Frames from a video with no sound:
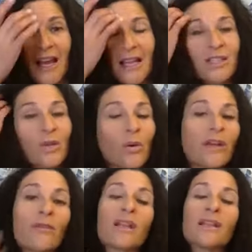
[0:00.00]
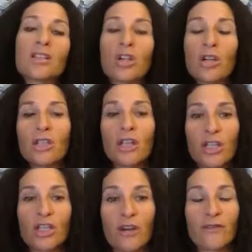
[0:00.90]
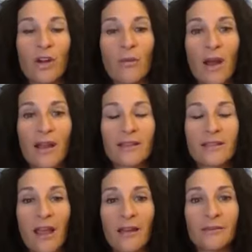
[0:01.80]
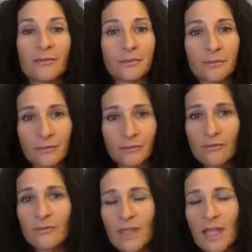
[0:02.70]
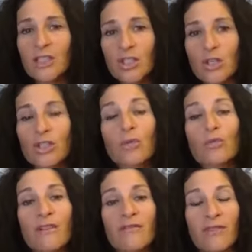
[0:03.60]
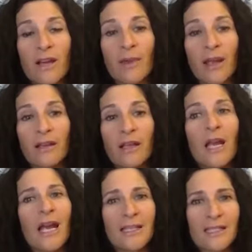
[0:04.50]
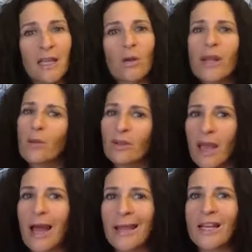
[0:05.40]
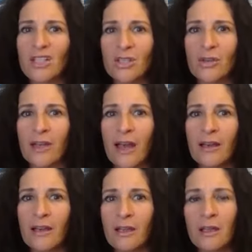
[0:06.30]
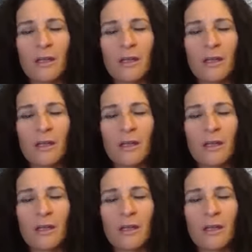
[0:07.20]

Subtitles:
And so if we can start to shift our mindset and start to reframe it and say, okay, well, yeah, I get to do that.